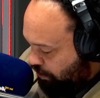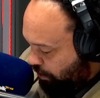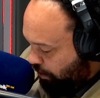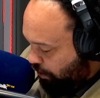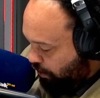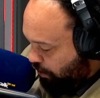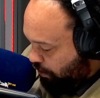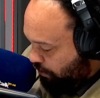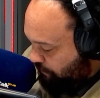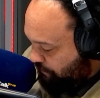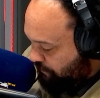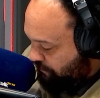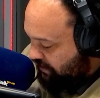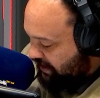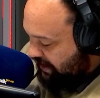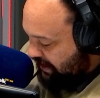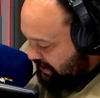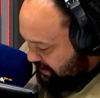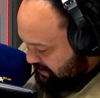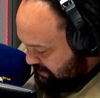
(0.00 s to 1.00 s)
of
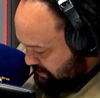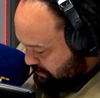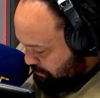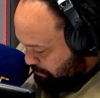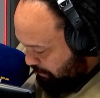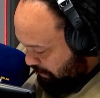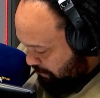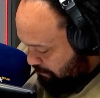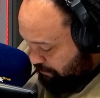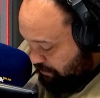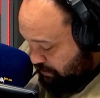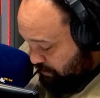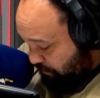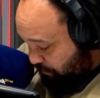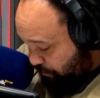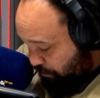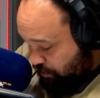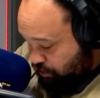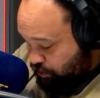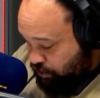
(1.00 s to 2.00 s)
its members,
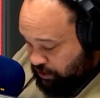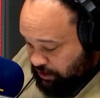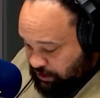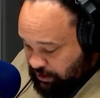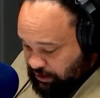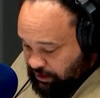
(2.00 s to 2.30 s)
of which